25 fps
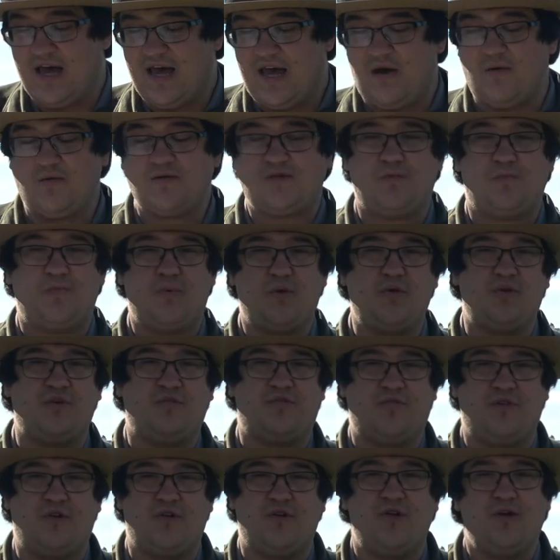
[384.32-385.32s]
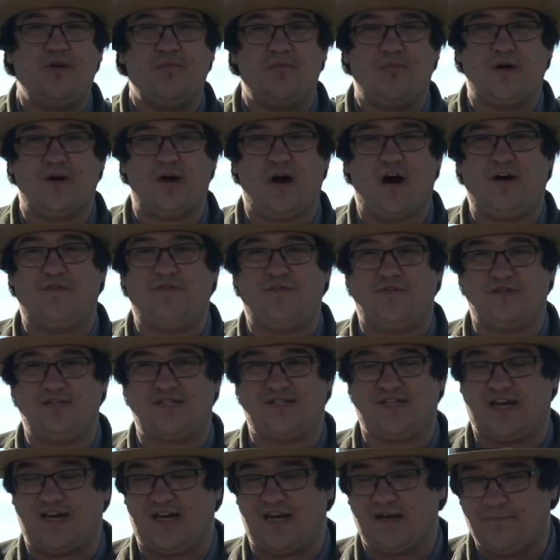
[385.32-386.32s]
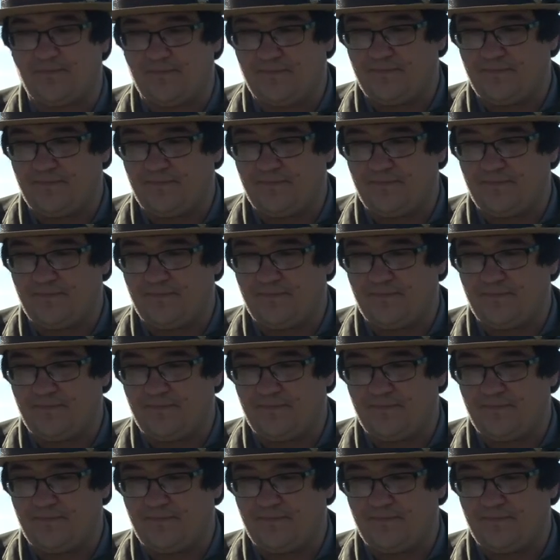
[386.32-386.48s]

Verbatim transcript: It was a beautiful but awful sight.